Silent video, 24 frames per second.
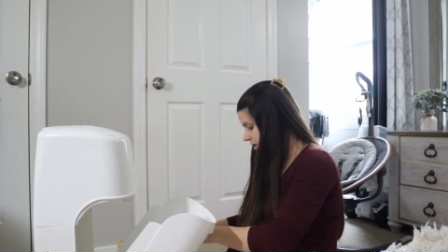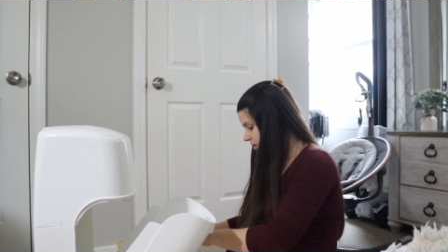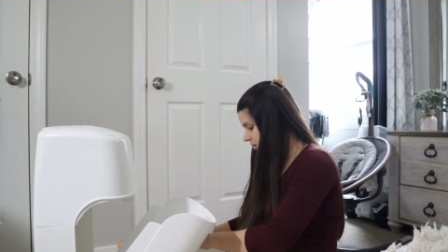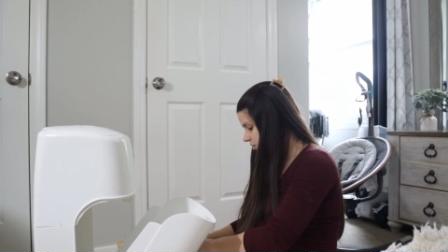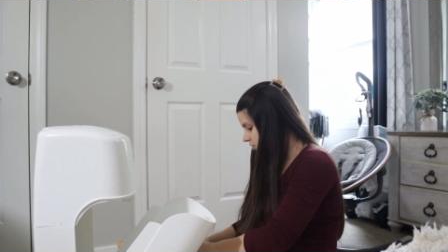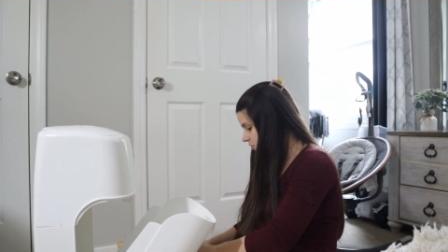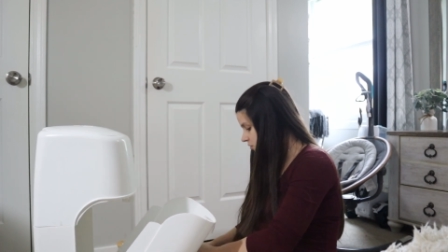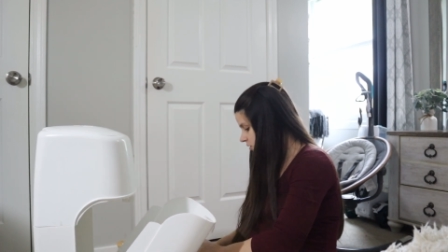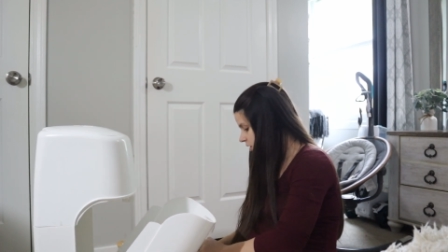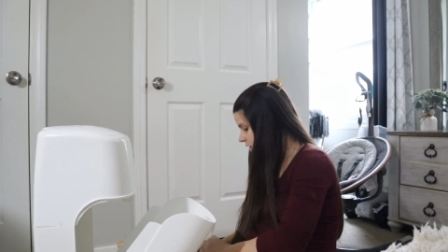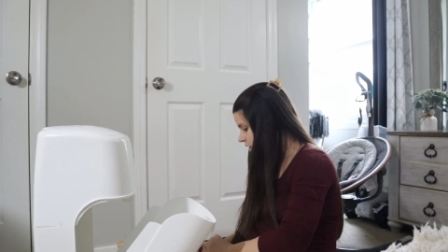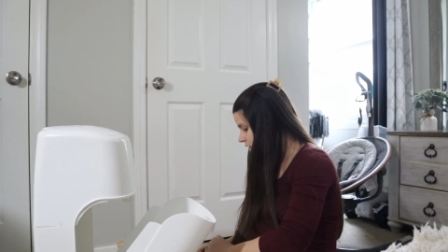can
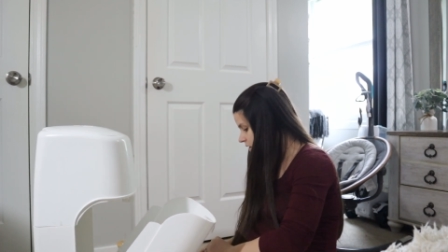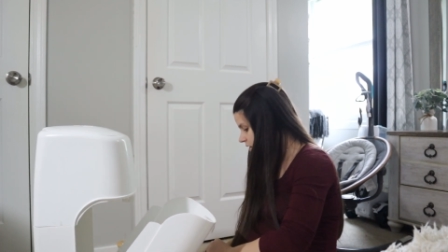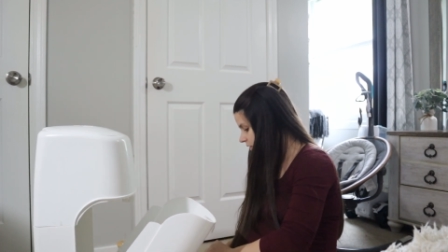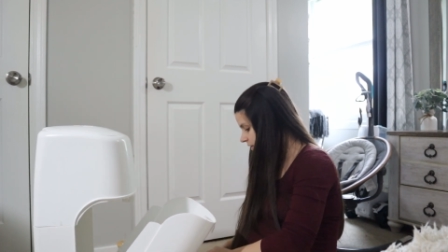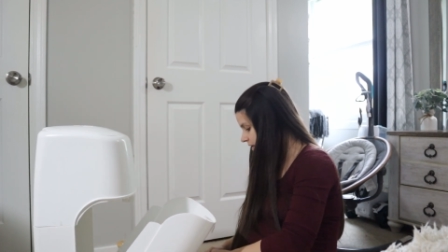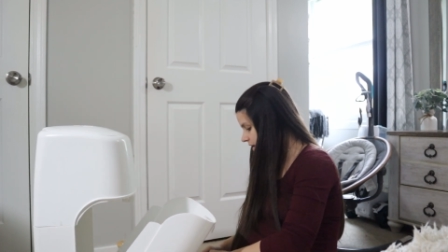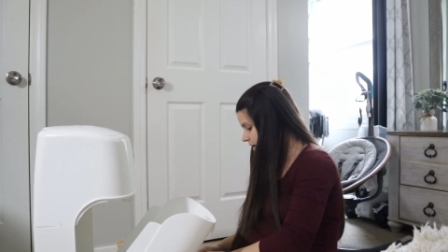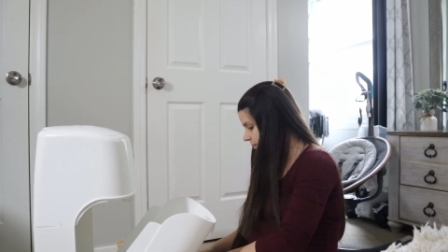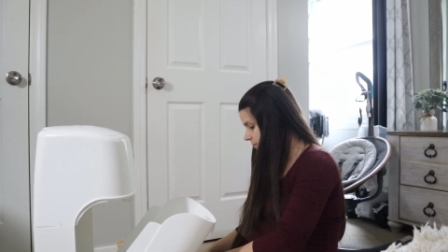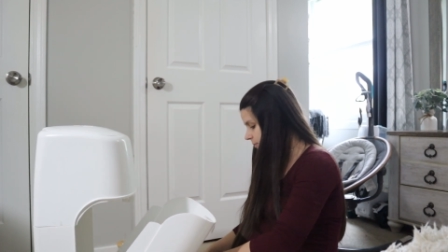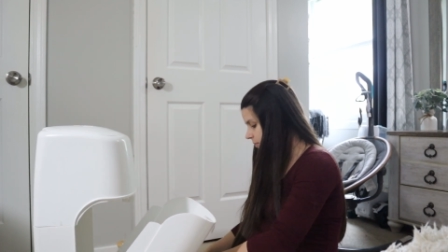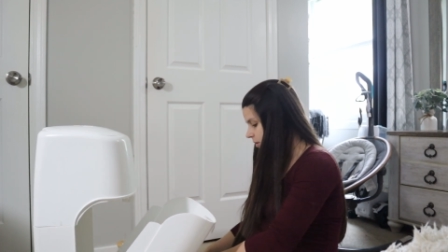you call
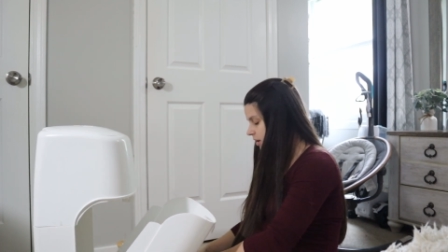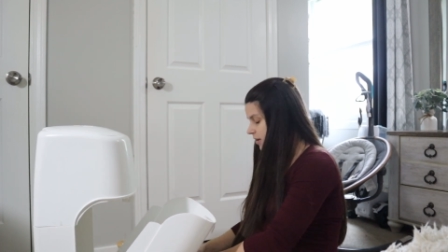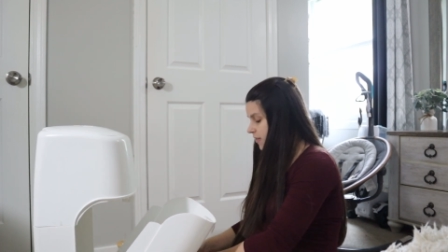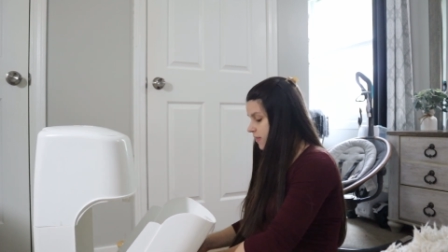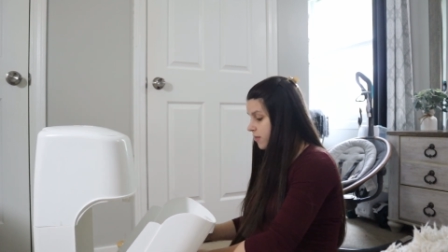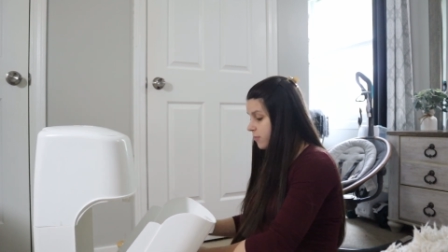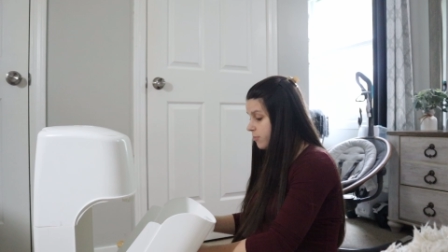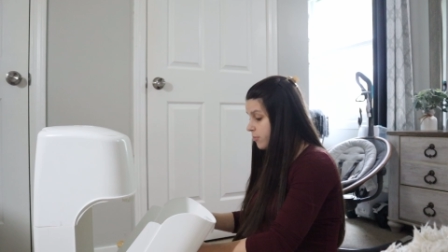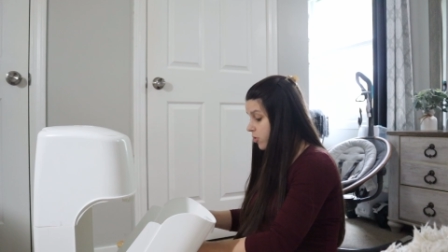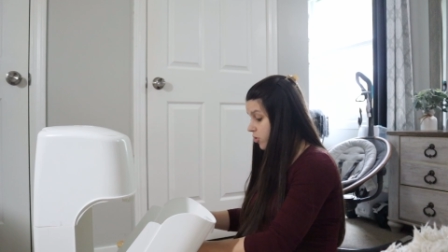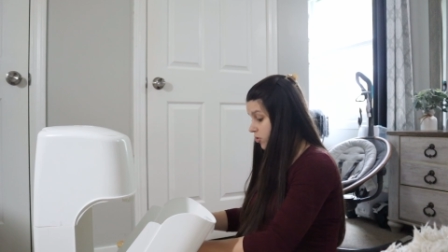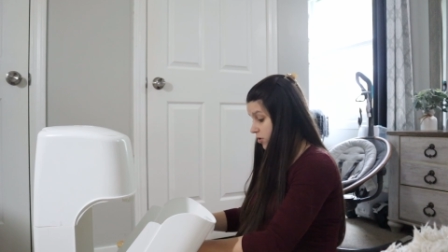them
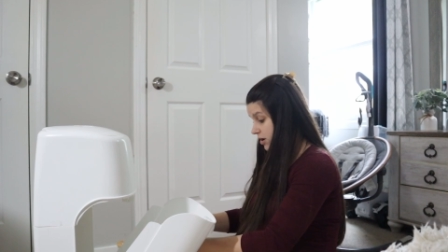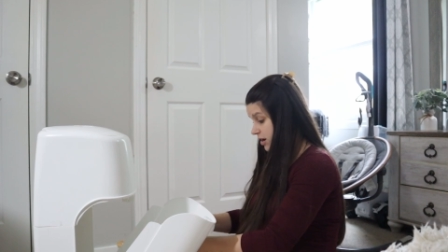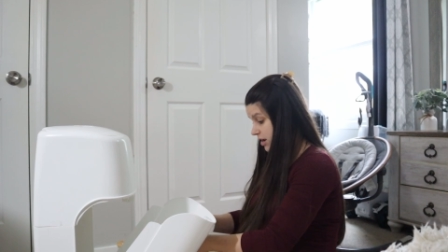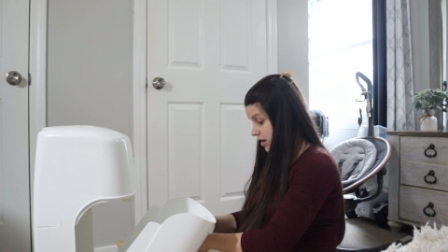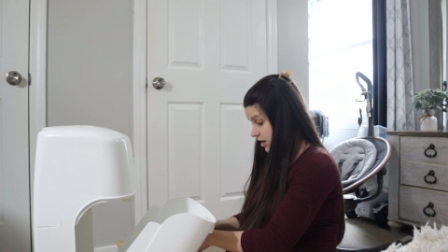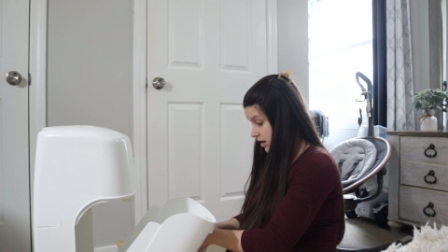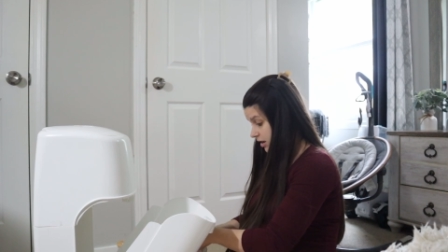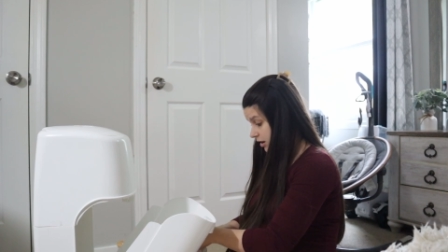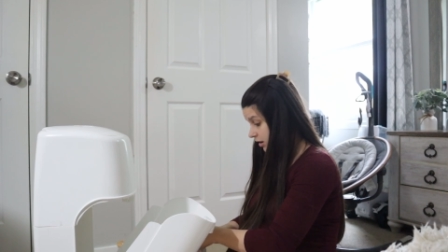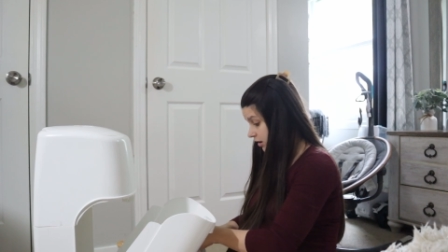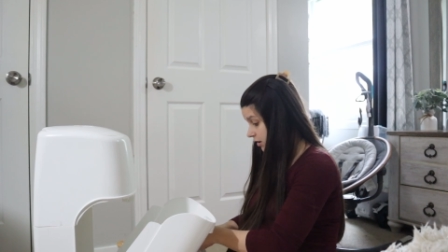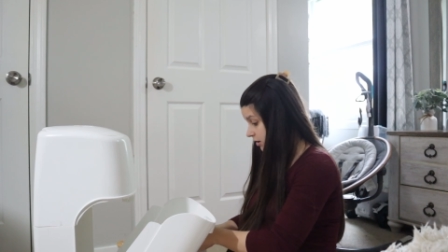in the
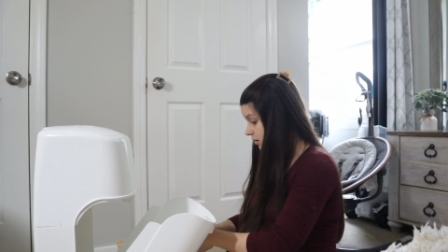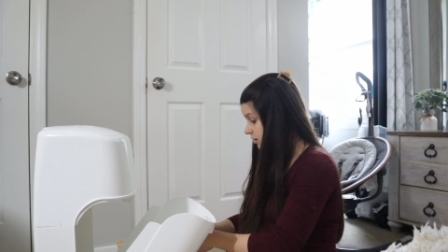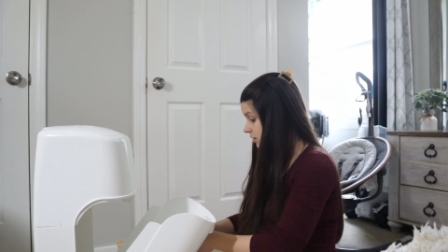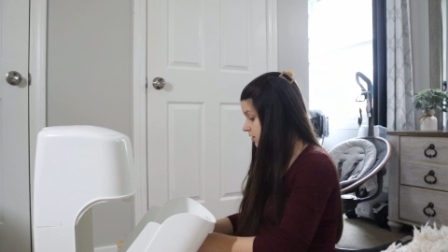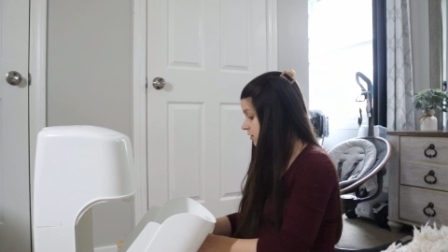morning